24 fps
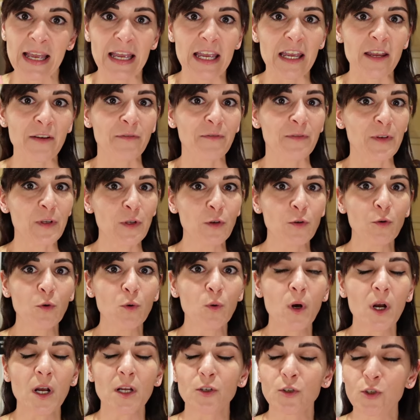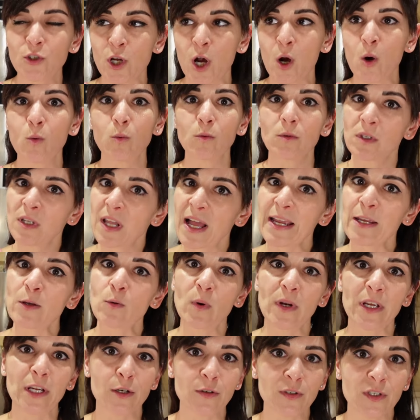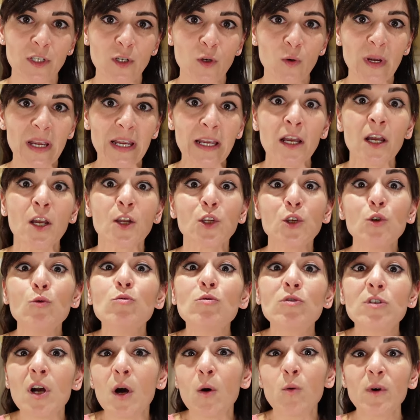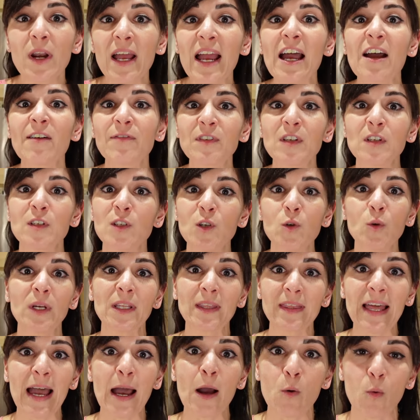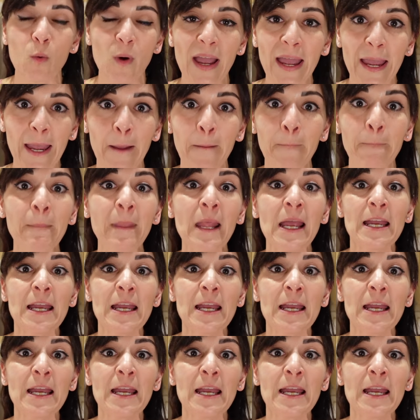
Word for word: If you don't like what you're doing, you don't have to do it that way.